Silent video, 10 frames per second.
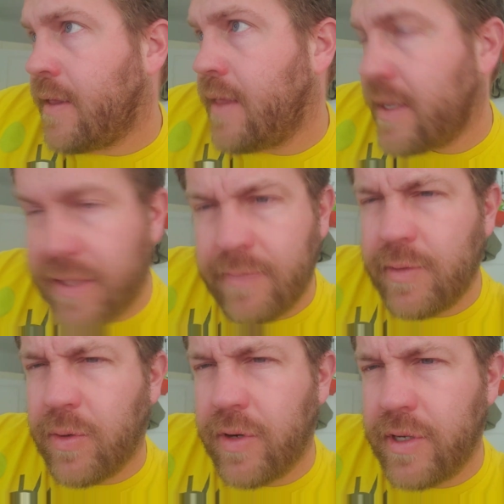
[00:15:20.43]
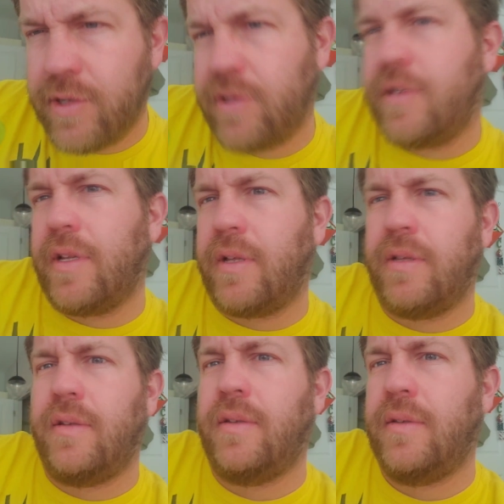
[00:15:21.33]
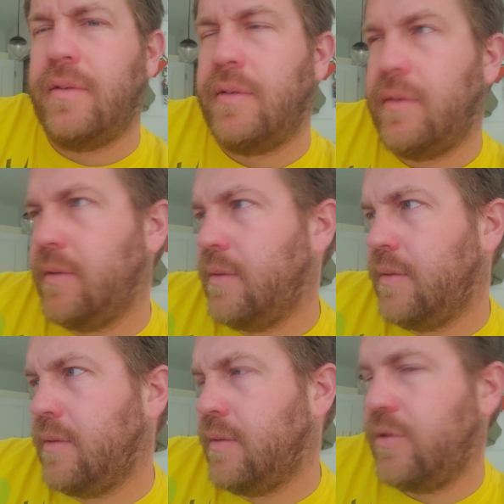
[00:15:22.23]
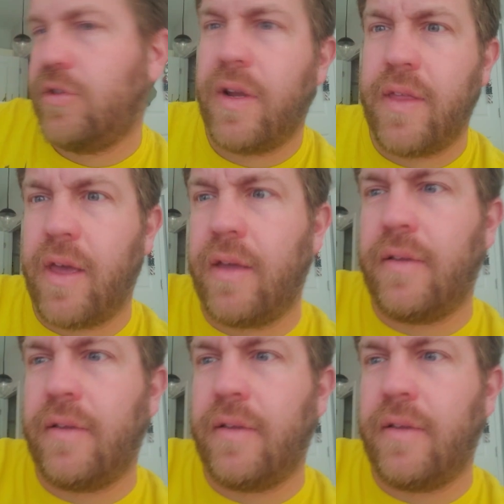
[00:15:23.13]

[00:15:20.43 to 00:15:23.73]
that seems more interesting. Let's try that.